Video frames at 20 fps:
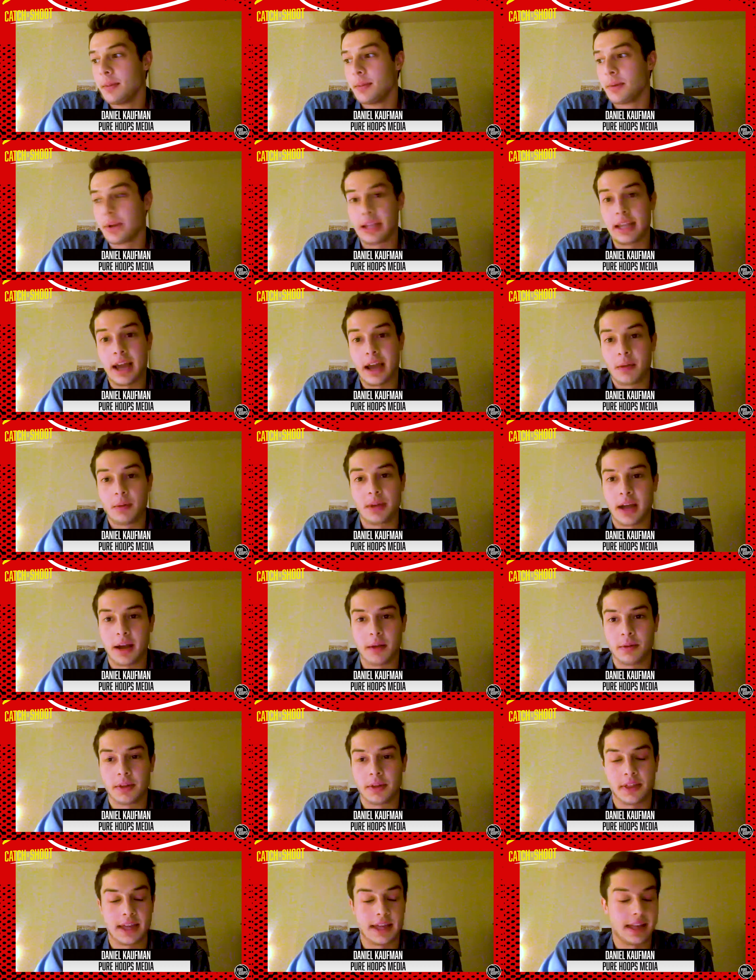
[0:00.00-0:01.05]
But yeah, I
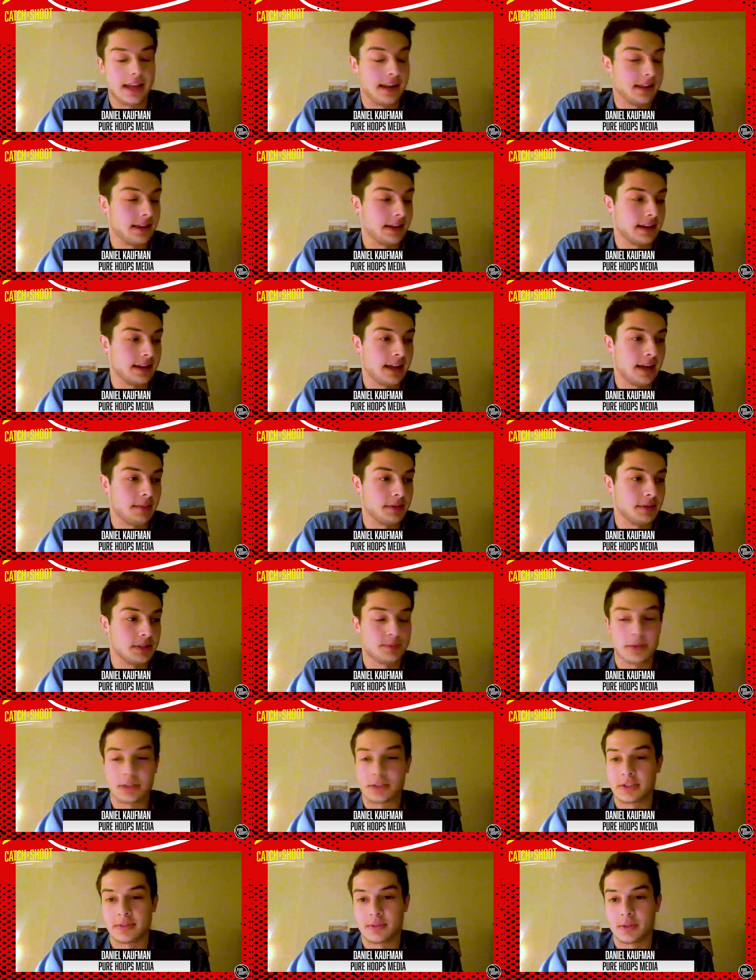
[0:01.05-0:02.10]
really think anything can happen,
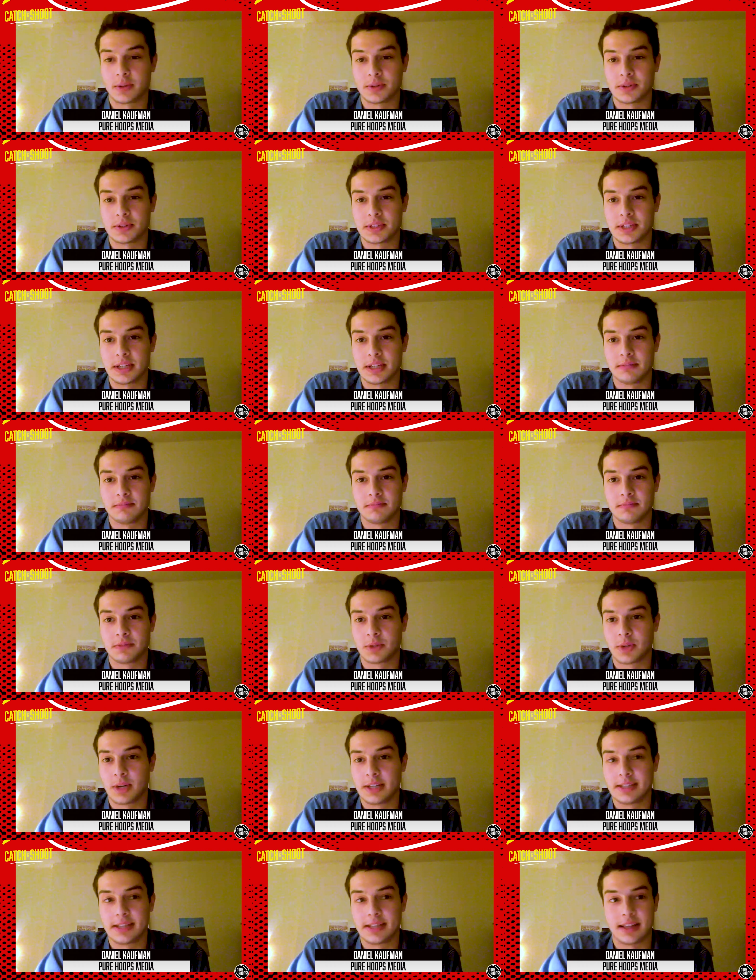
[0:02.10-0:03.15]
especially if Golden State
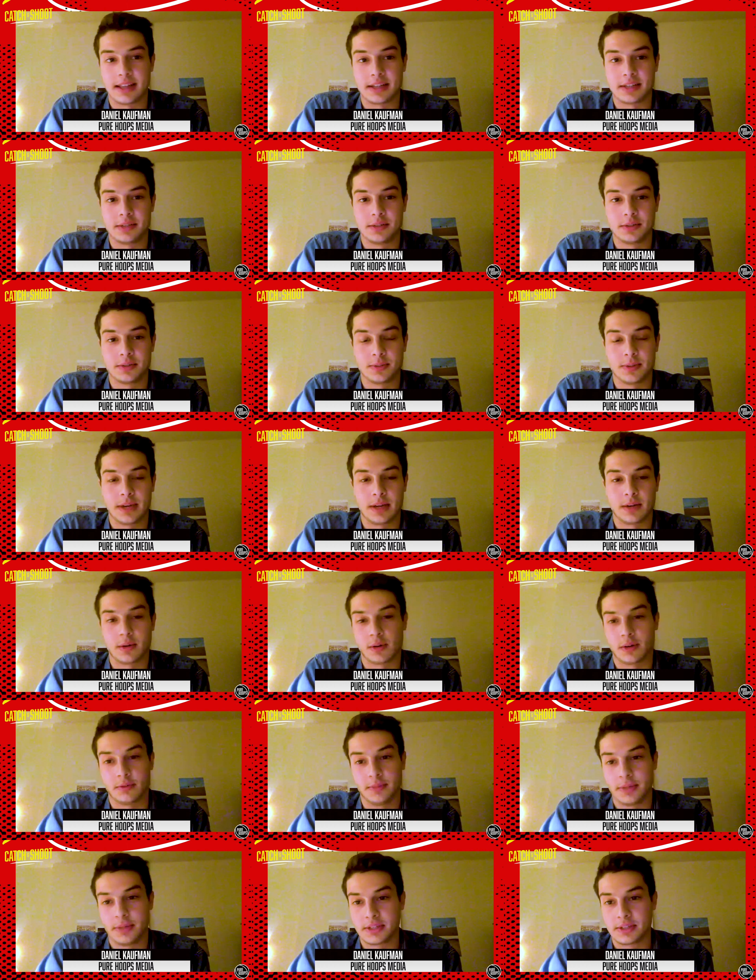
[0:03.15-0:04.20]
trades out of that 2 spot,
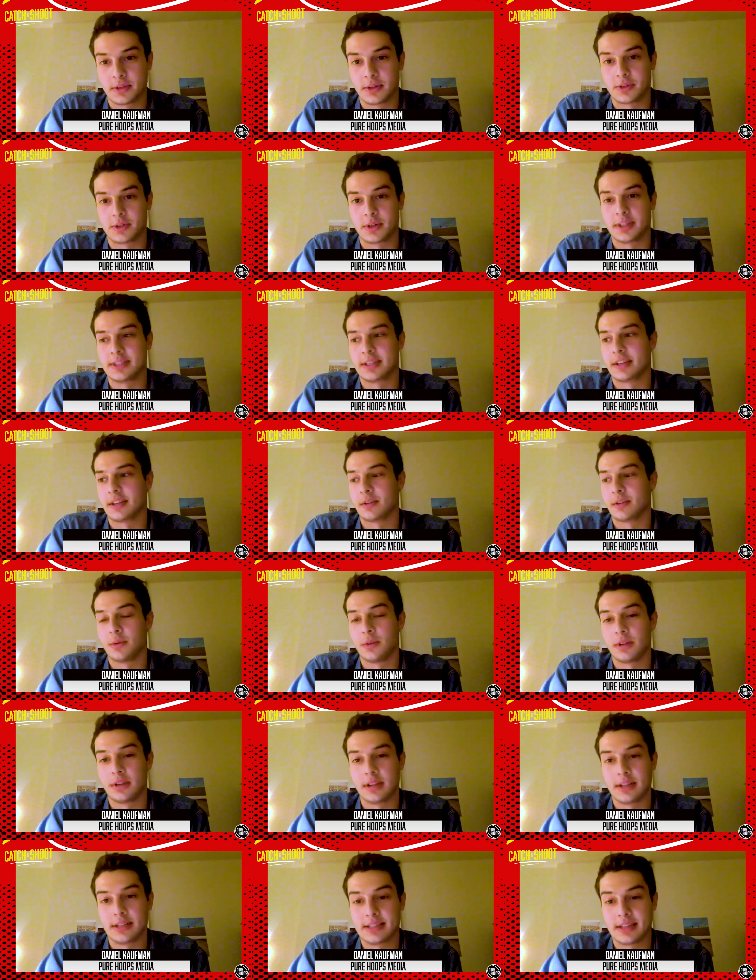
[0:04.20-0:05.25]
or if Minnesota trades out of the
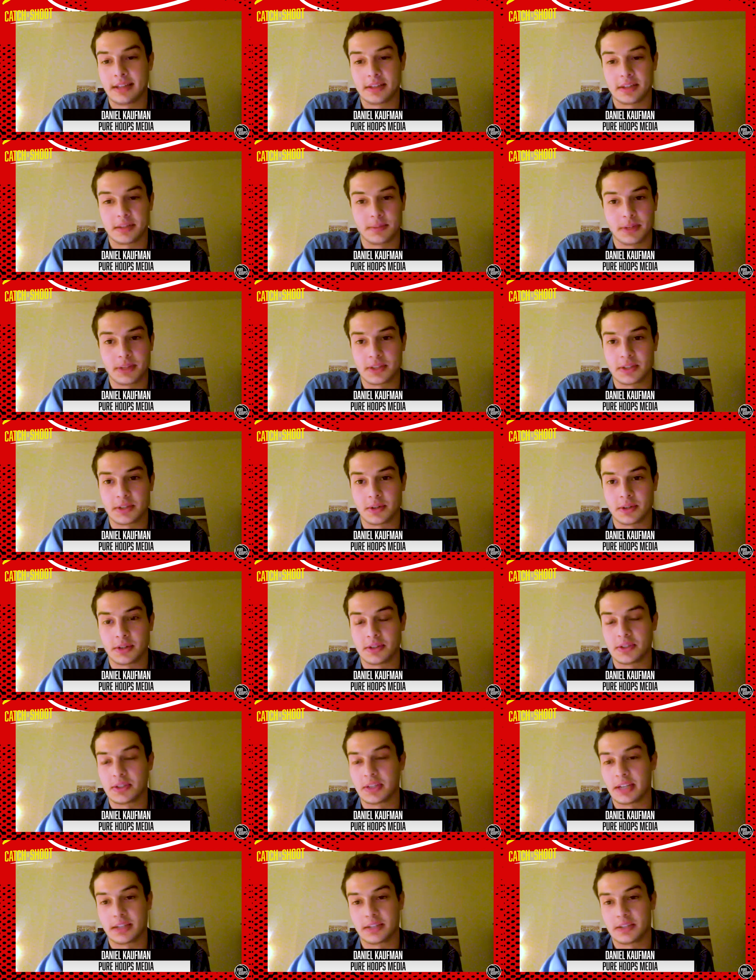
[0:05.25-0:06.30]
1. It sounds like Minnesota
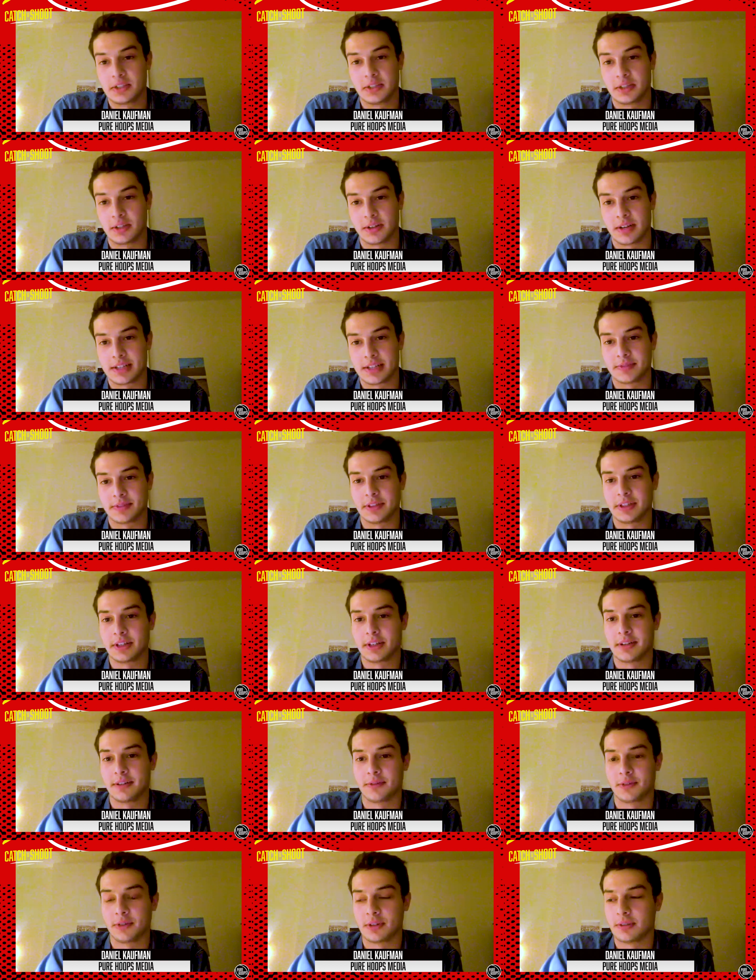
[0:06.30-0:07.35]
is like still aggressively
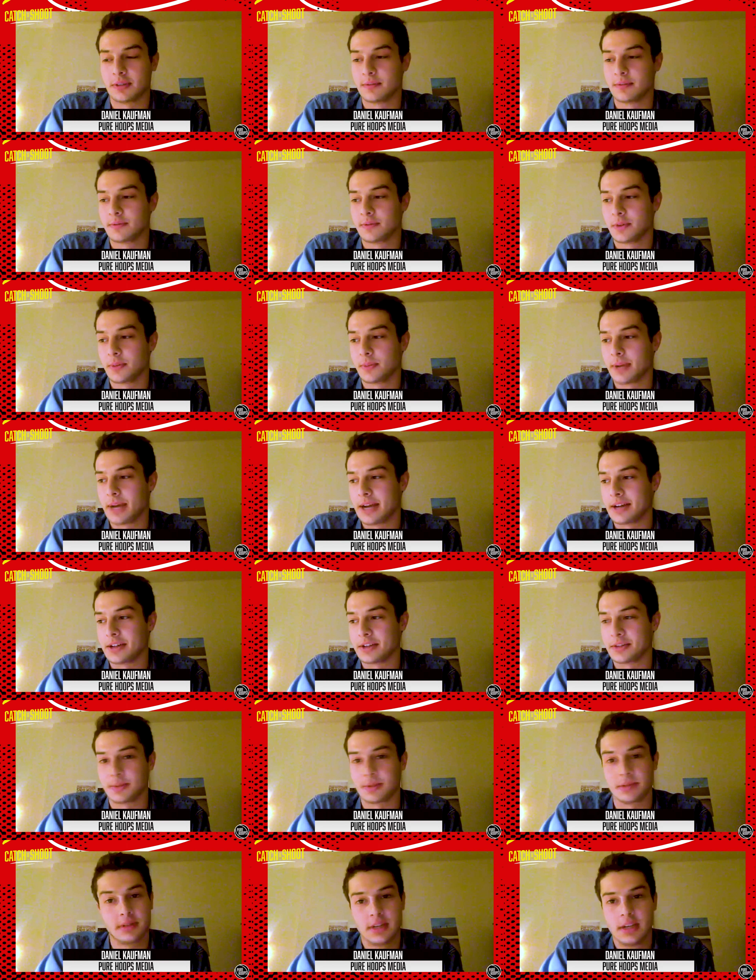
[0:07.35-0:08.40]
looking for
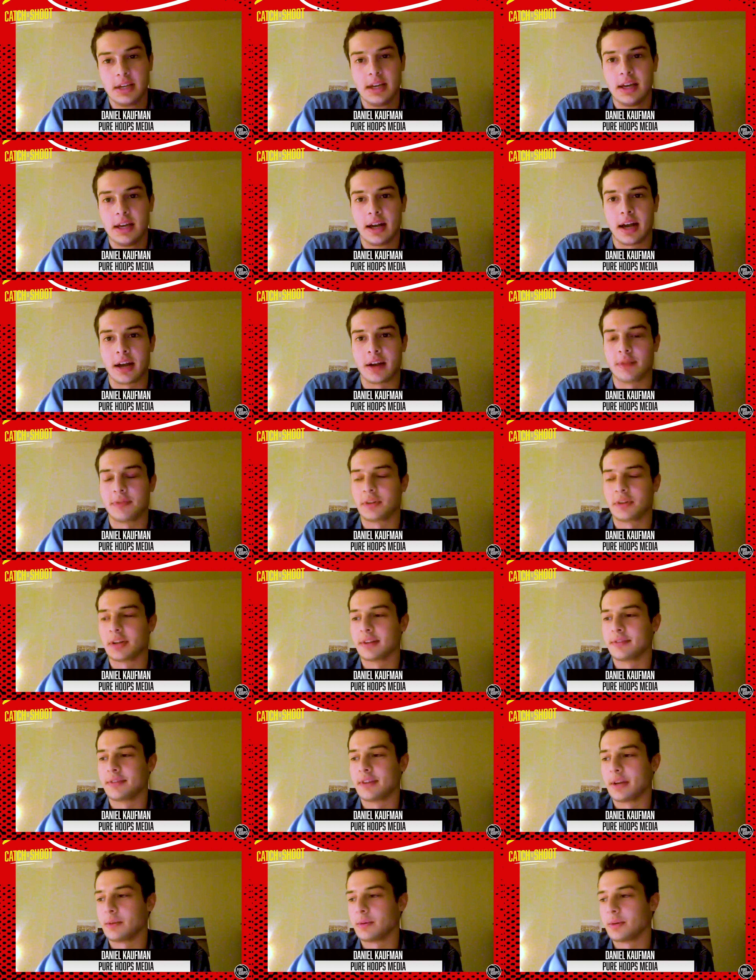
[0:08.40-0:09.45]
buyers, but I don't know if they're going
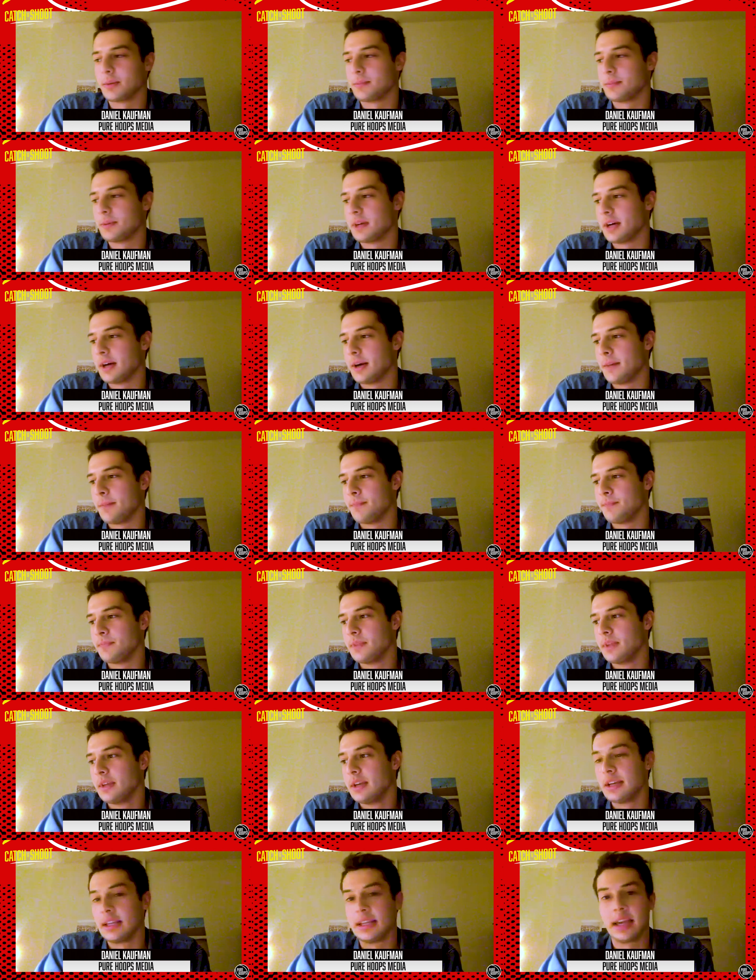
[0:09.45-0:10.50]
to find one. But
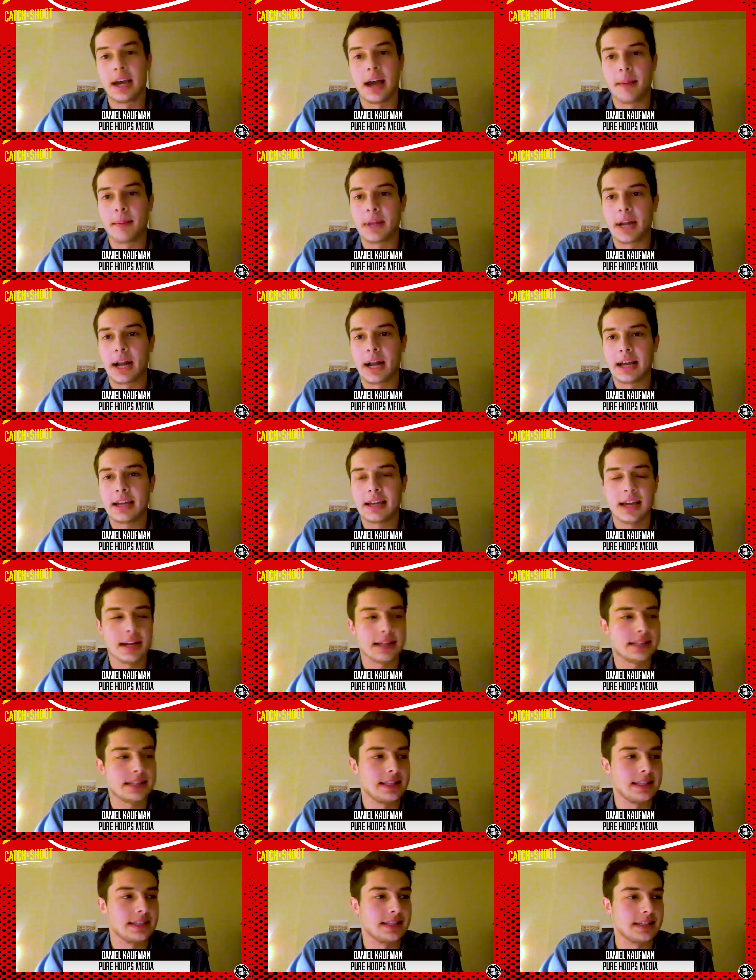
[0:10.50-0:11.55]
yeah, I mean, I kind
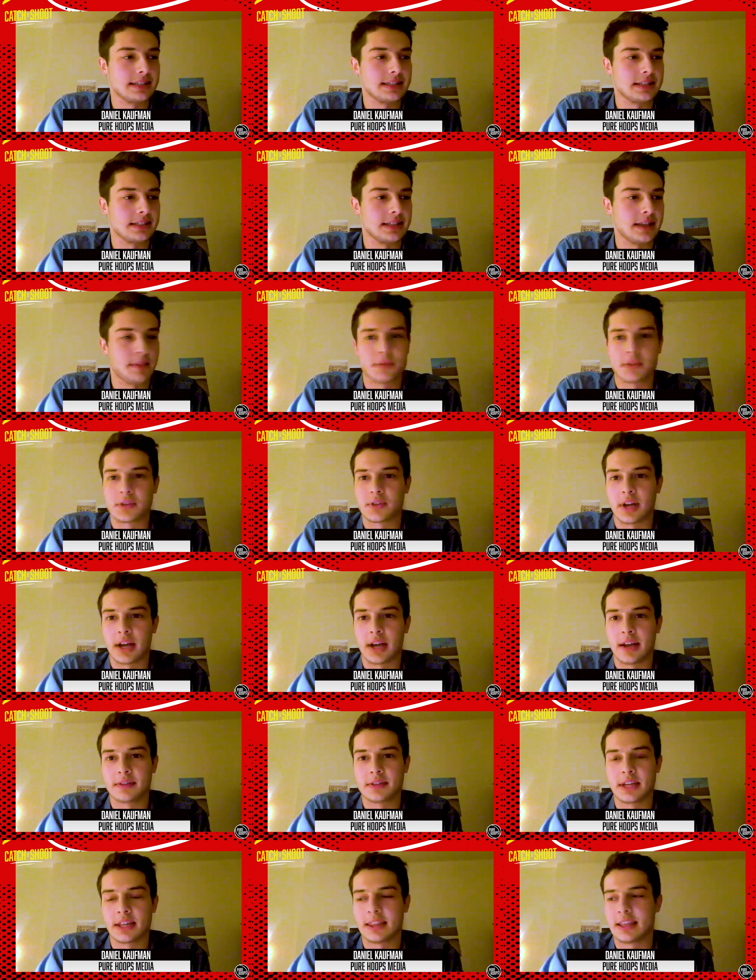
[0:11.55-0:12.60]
of see this as a depth
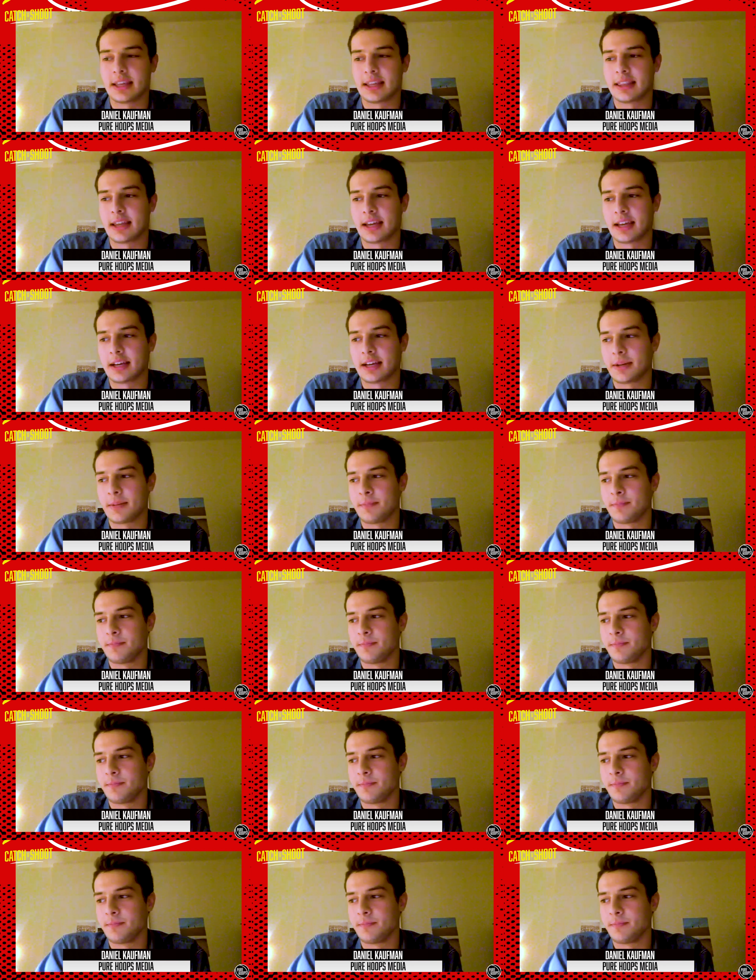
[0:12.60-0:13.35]
draft. I think that